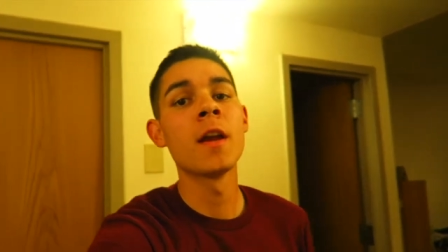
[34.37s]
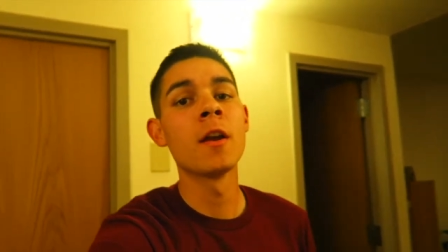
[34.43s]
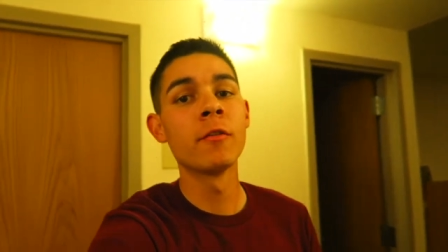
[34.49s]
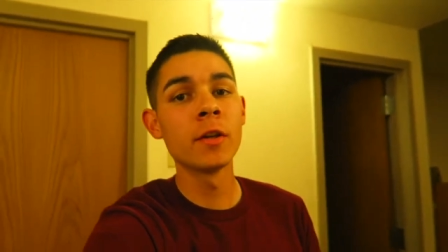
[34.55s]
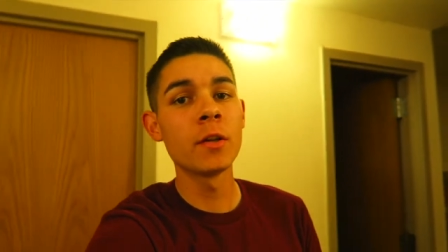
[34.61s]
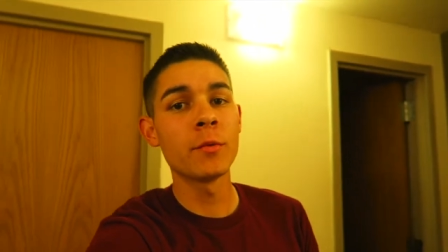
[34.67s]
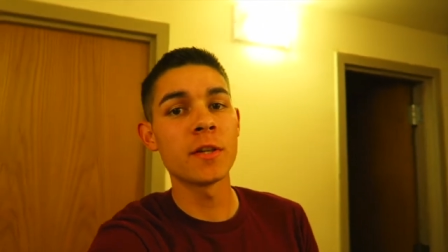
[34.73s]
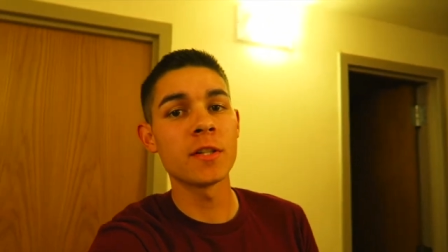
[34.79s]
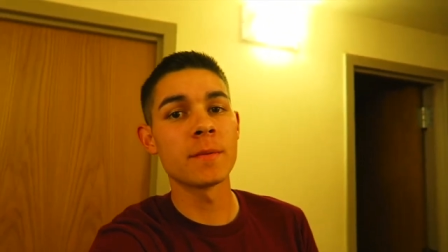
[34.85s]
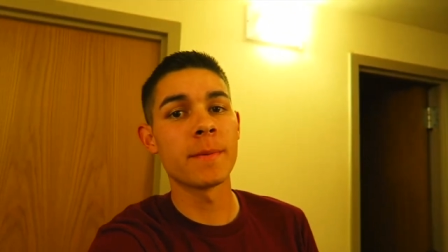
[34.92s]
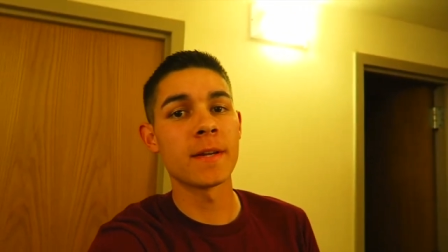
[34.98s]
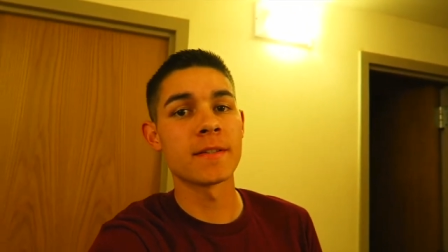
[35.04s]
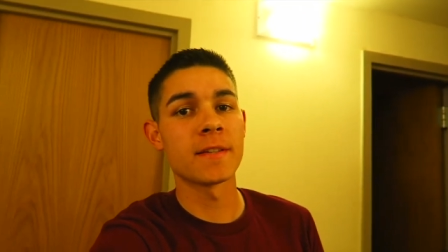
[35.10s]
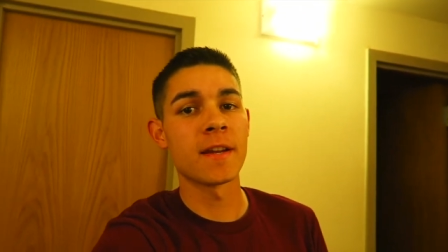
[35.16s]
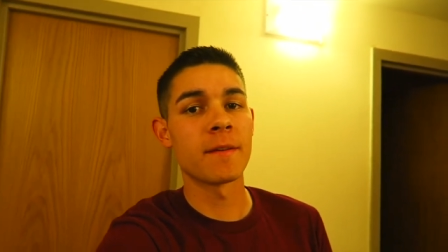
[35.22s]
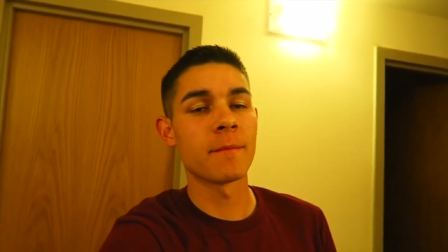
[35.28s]
It really was the
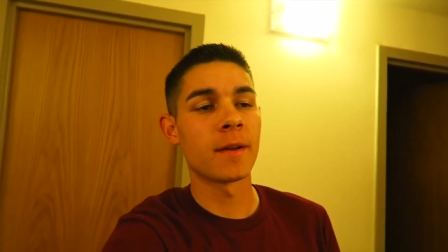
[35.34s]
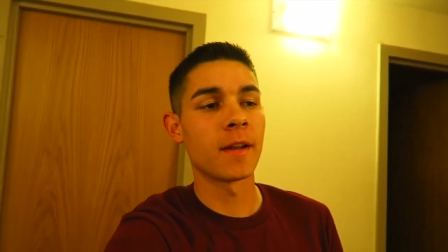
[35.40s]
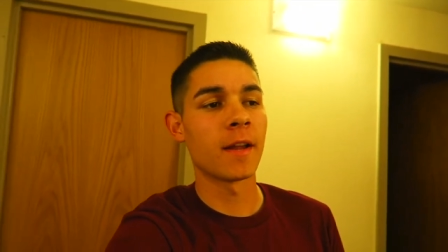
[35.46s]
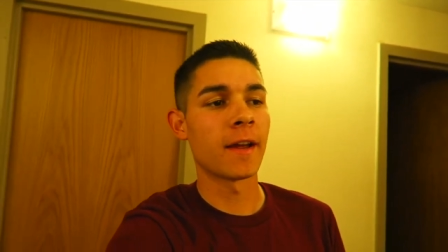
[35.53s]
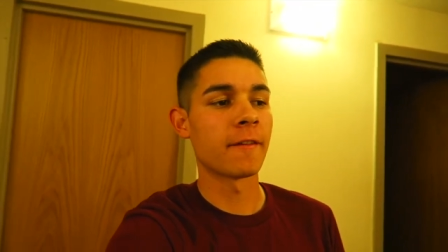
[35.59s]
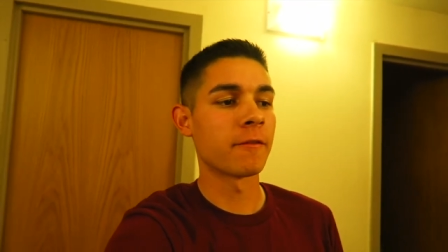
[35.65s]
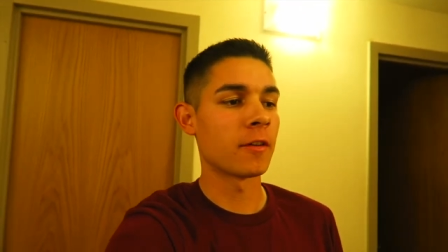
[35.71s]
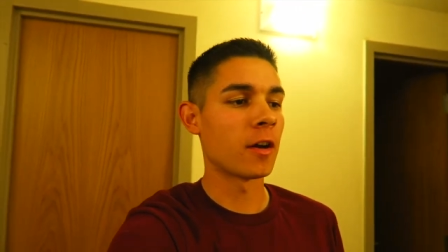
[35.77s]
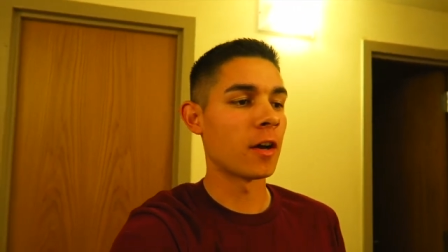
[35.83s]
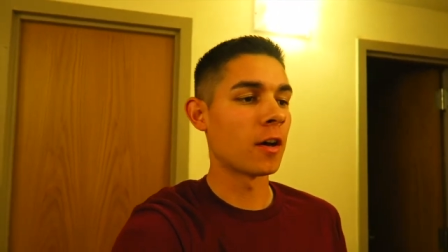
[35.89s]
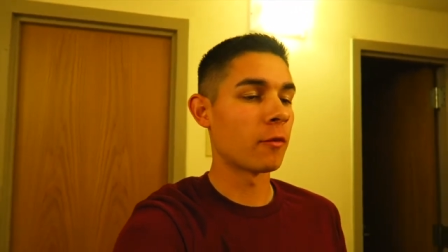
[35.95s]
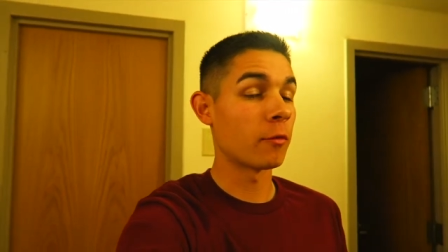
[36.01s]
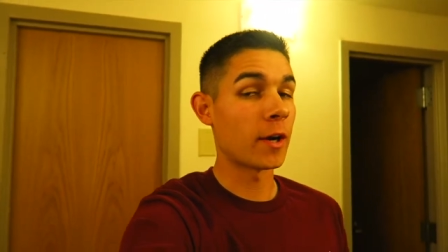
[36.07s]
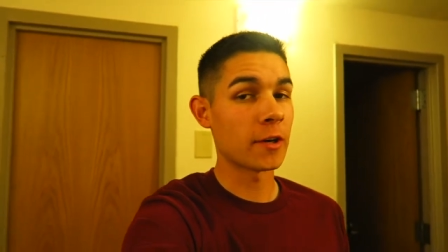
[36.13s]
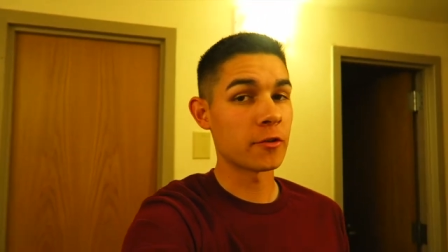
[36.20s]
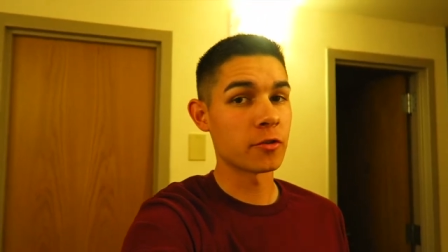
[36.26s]
best day of my life,
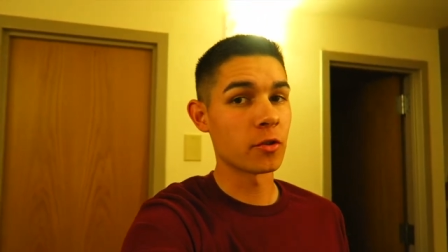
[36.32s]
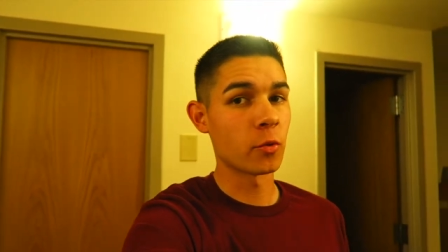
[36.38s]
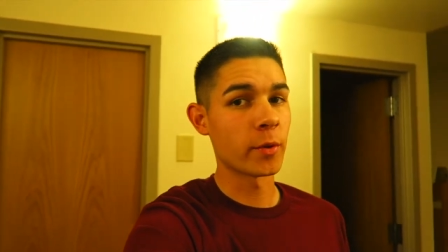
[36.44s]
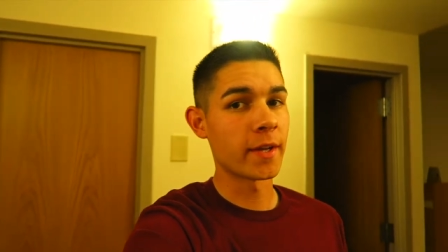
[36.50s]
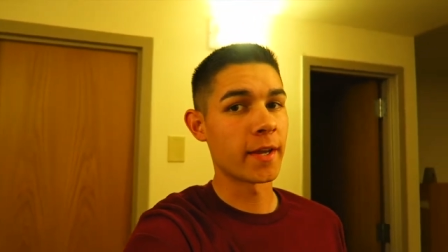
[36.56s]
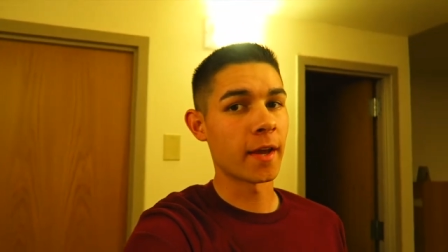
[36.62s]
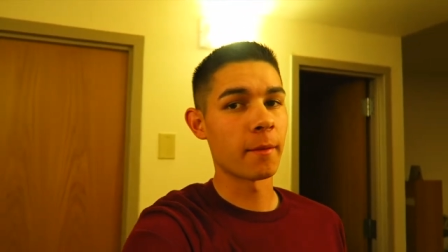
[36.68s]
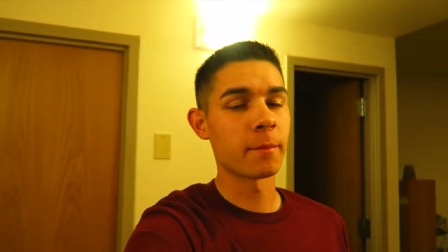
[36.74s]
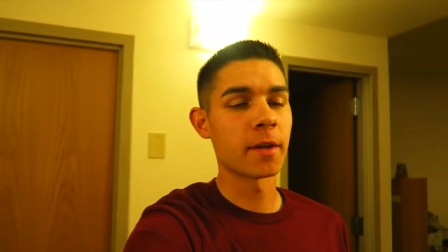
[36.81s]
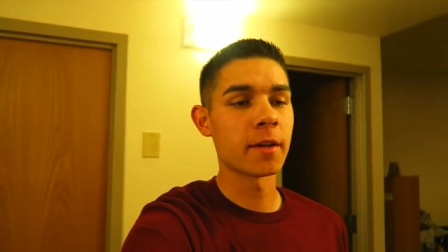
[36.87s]
well actually the weekend,